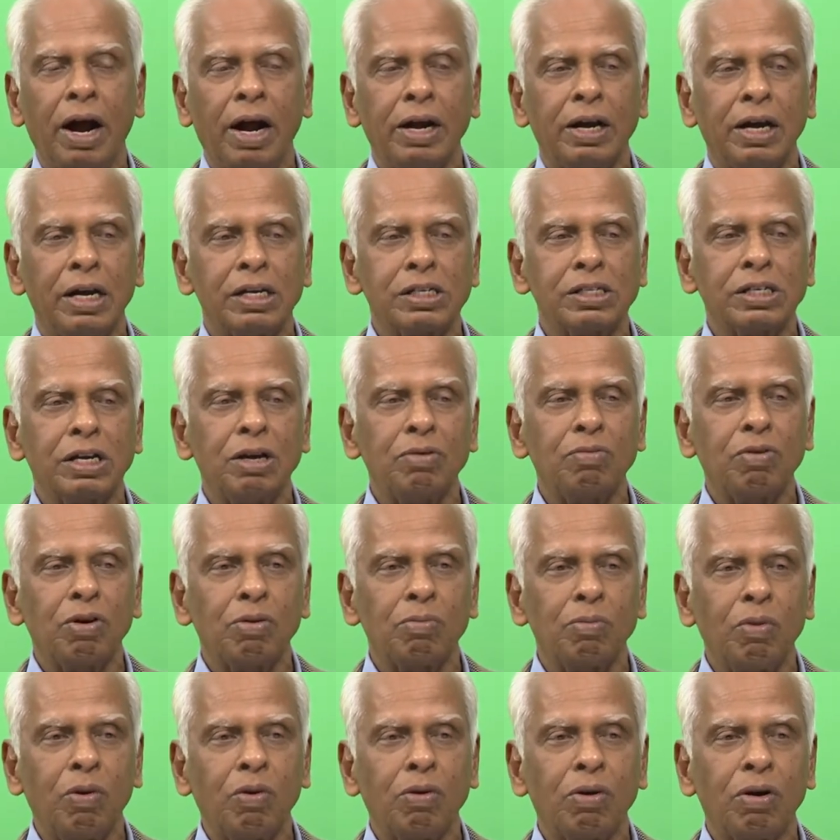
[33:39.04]
asking for
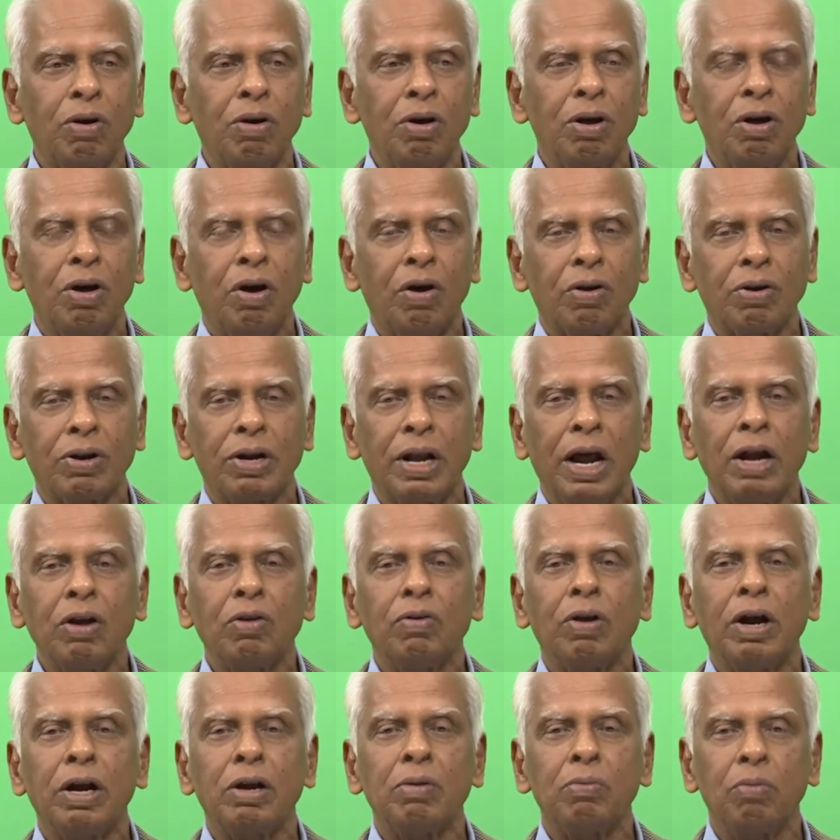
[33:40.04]
more or trying
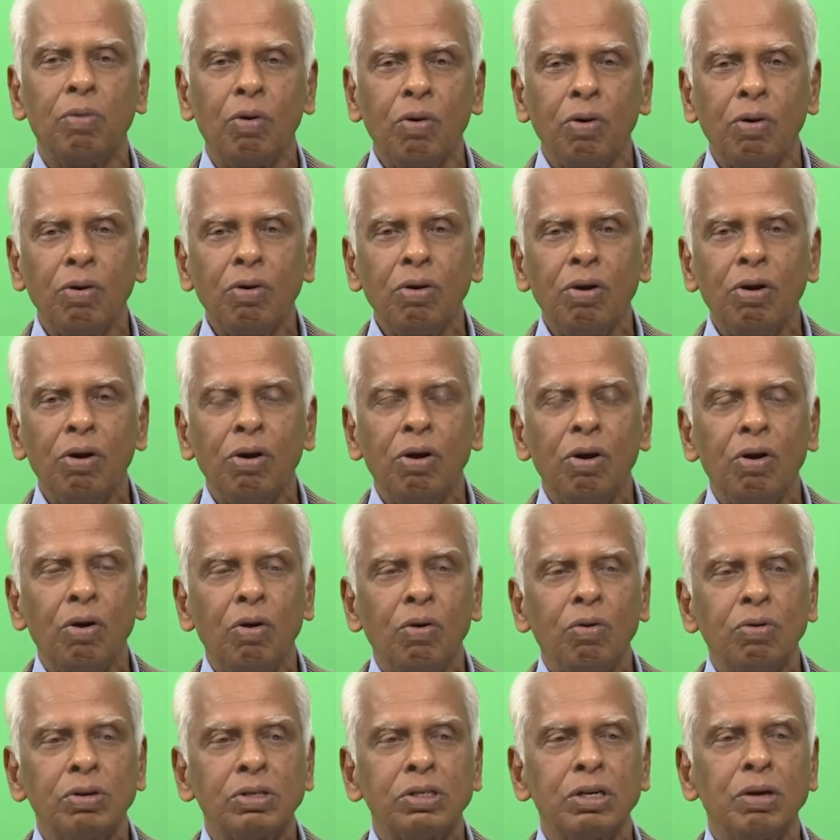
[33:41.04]
to get more
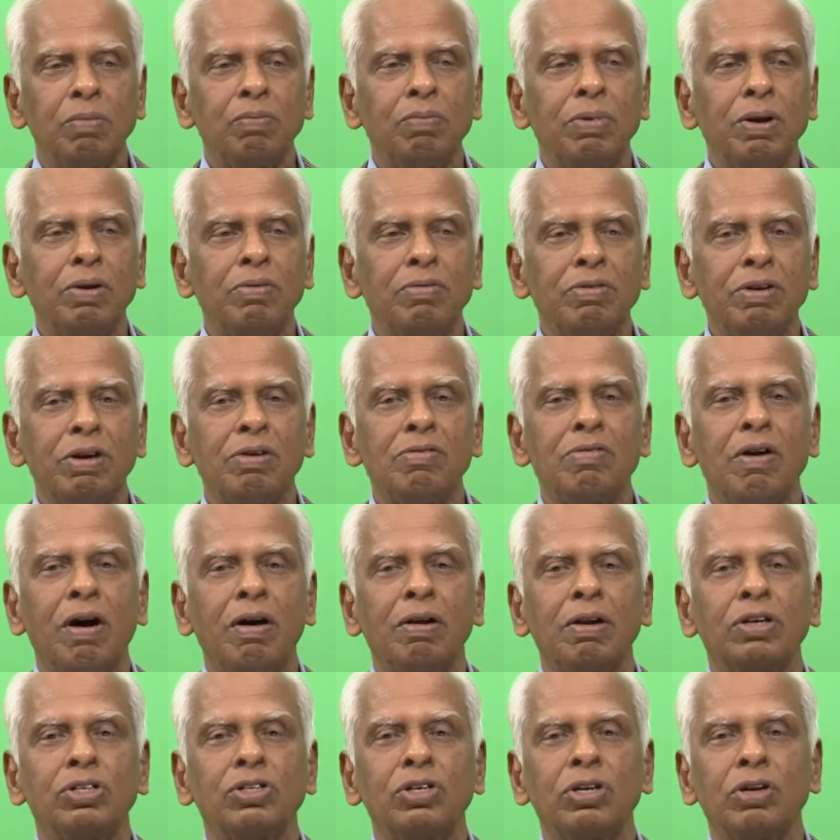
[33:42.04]
would simply be a
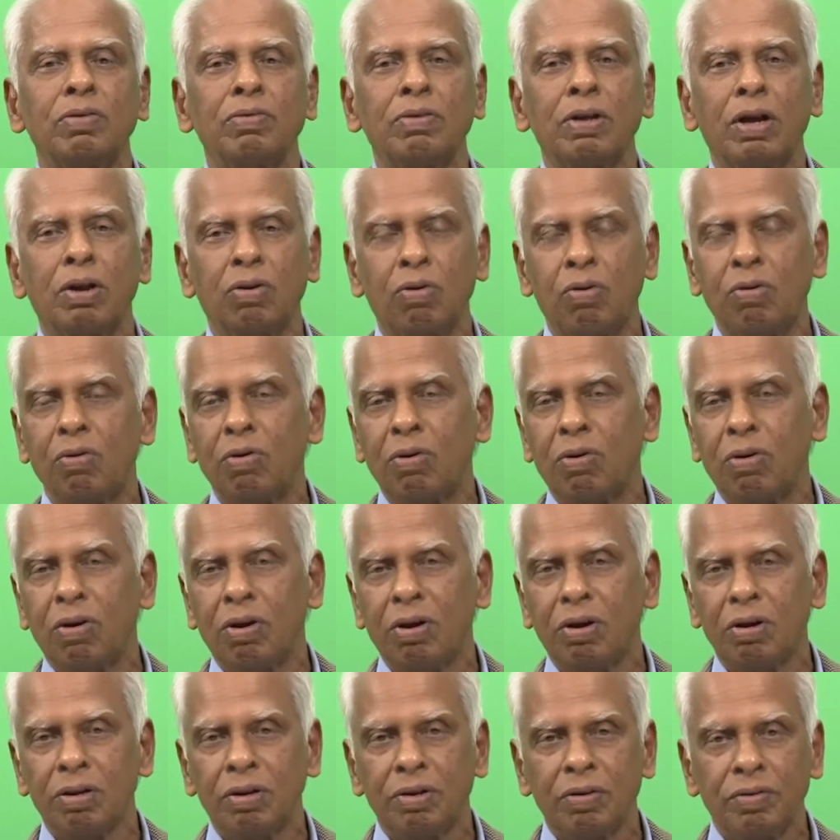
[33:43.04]
violation of that code.
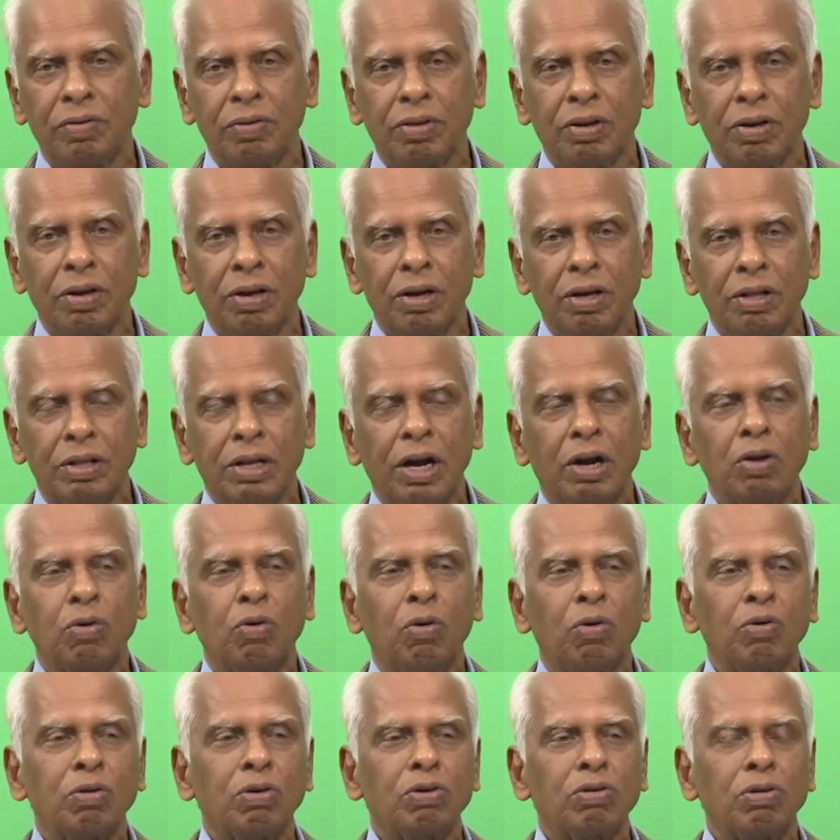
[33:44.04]
That
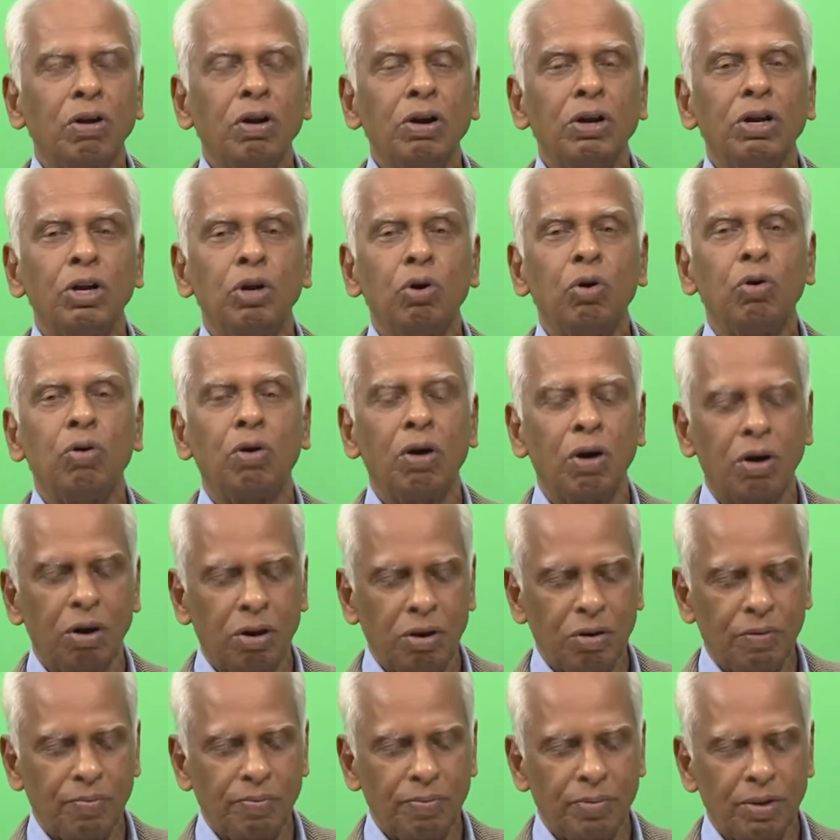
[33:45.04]
code was called Niyoga.
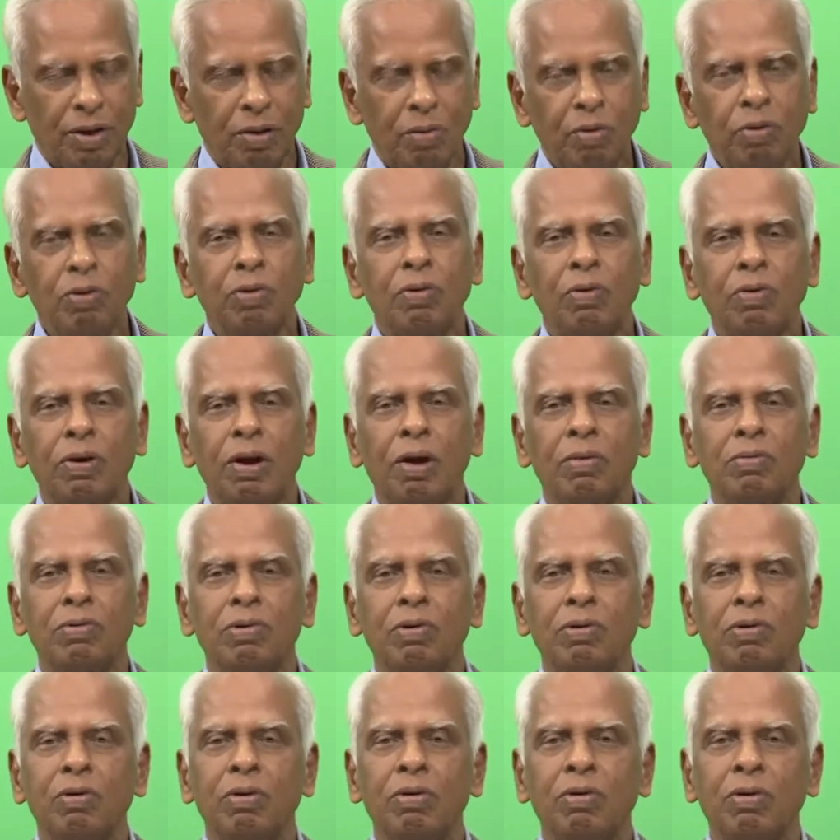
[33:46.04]
We don't have
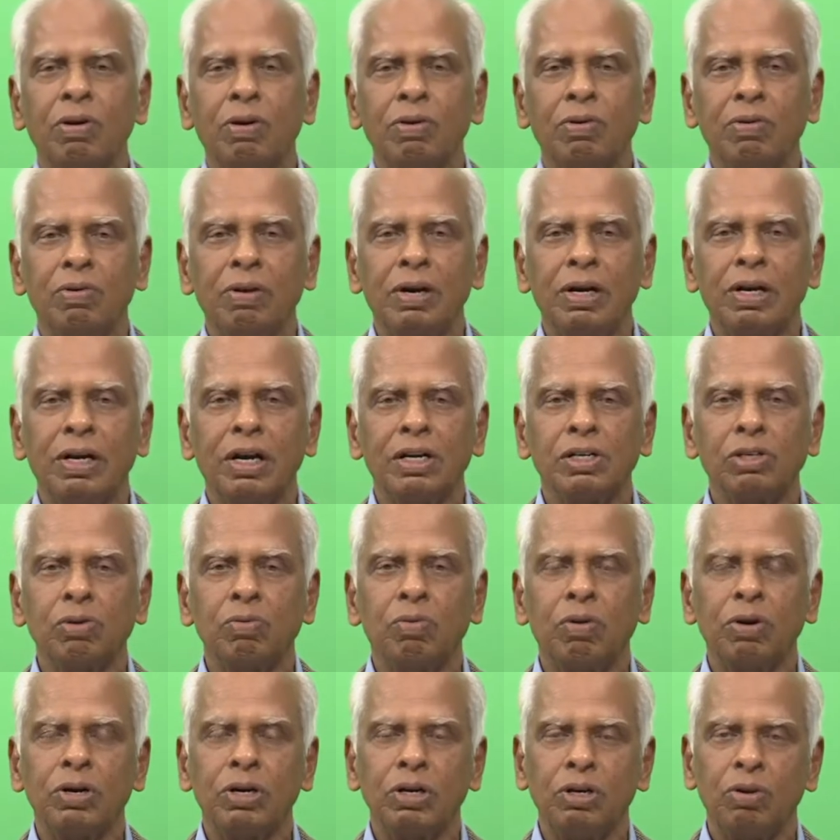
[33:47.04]
to go into details of
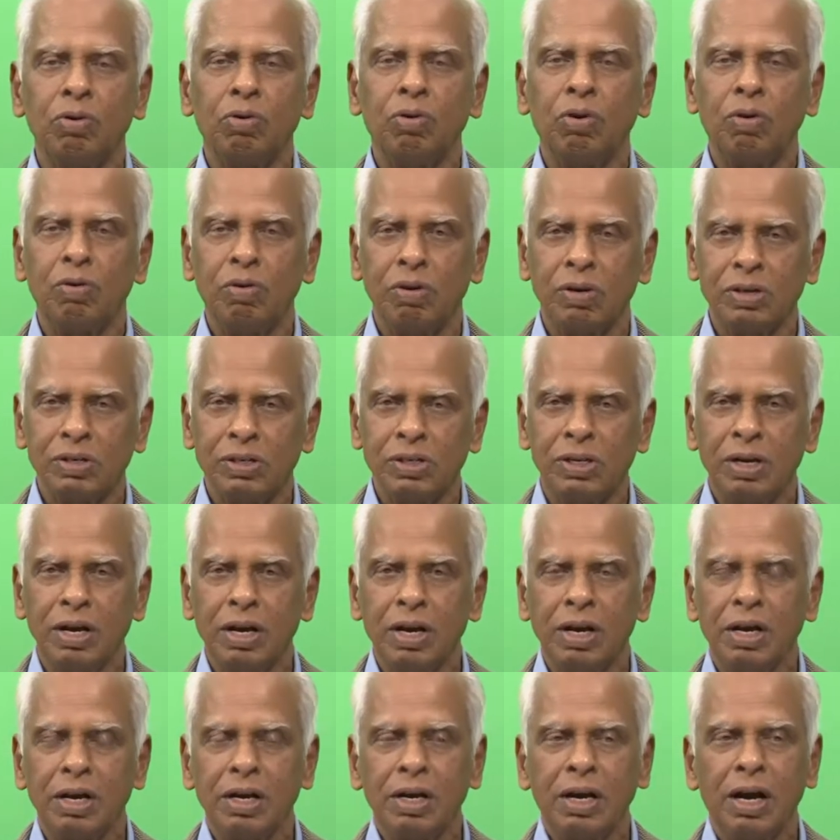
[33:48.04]
what Niyoga was,
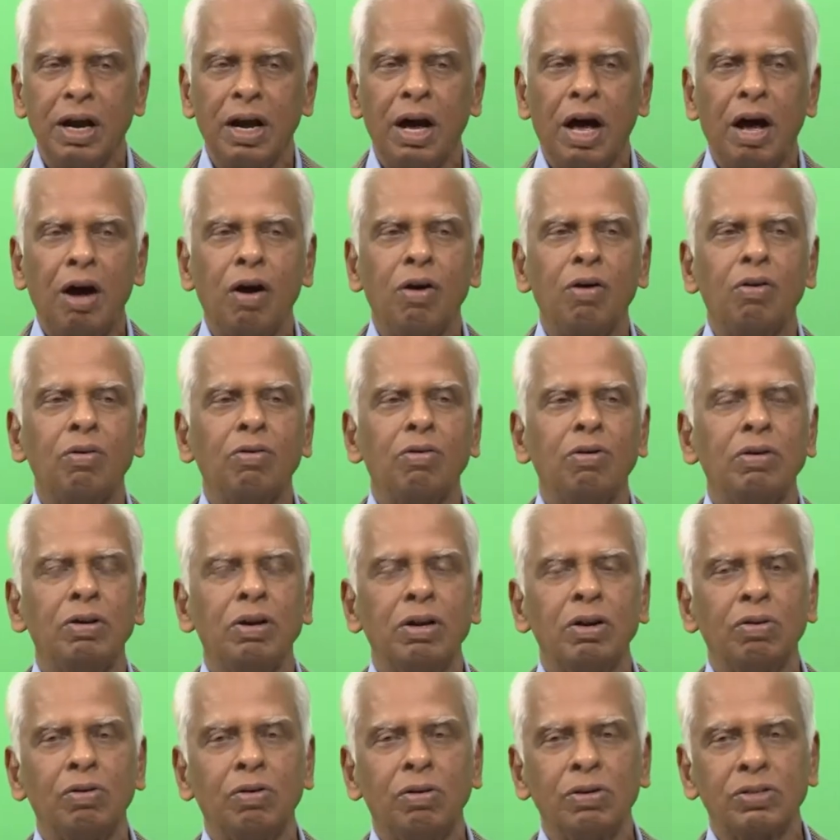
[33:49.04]
how
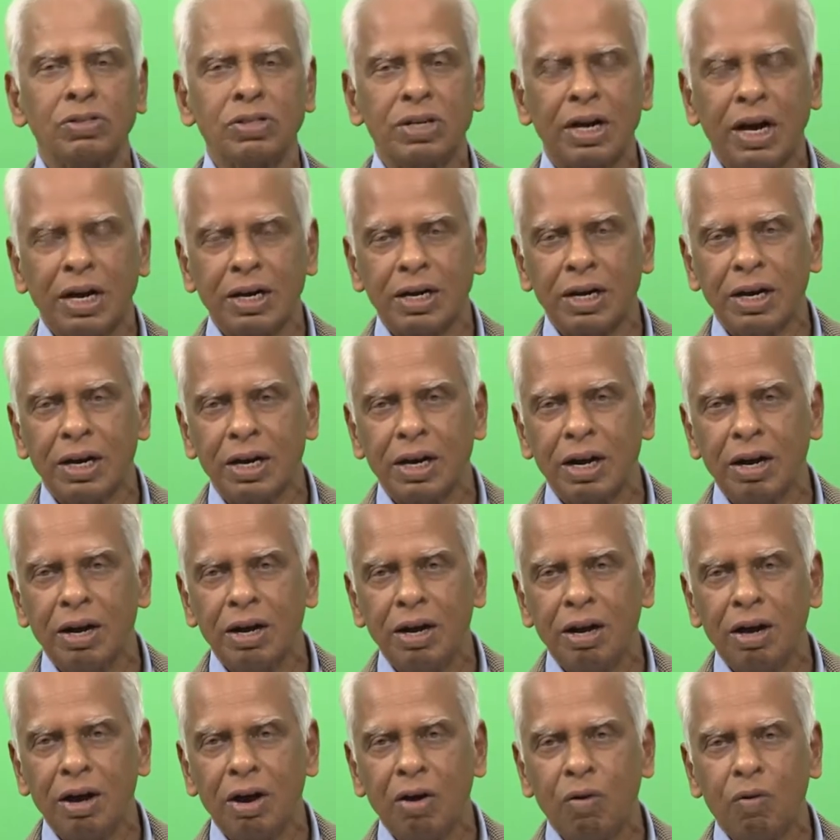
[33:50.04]
Niyoga started,
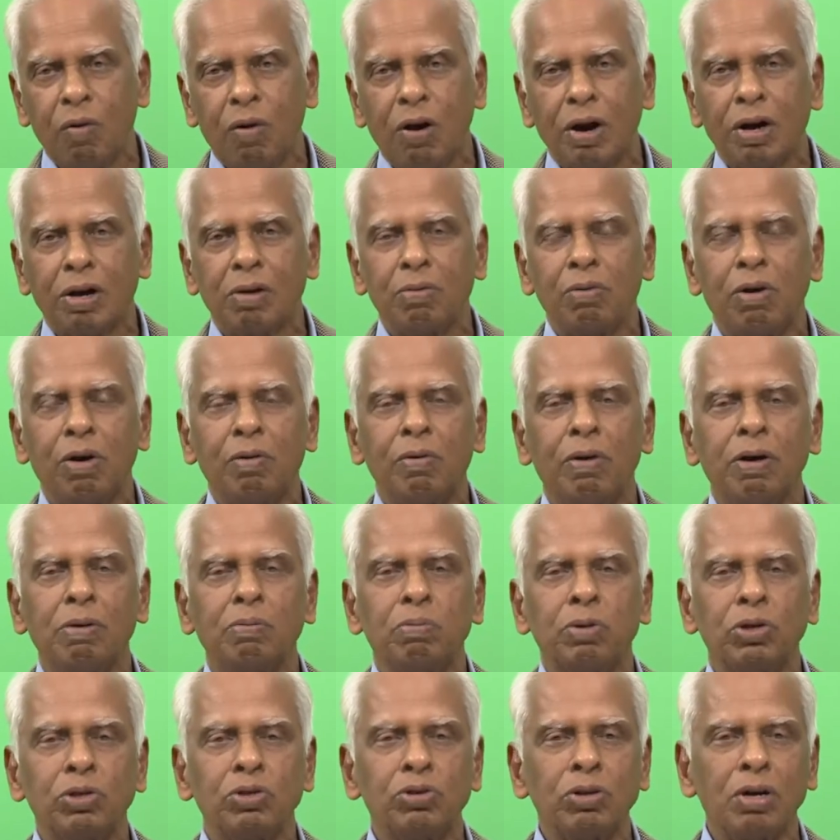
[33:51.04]
what Bhagavan
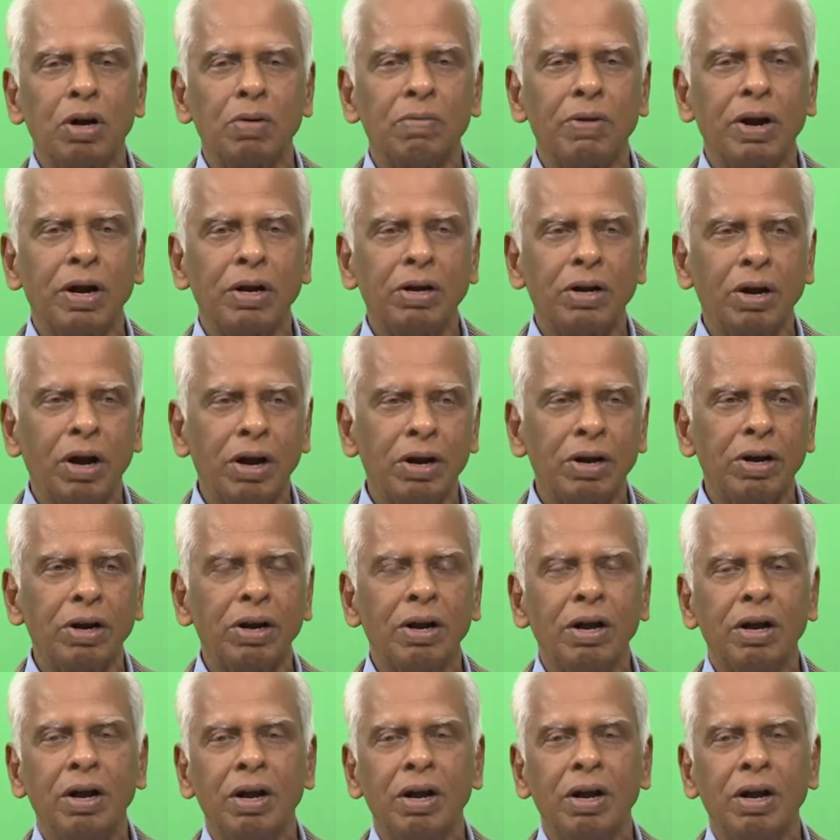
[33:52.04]
Parshuram had done,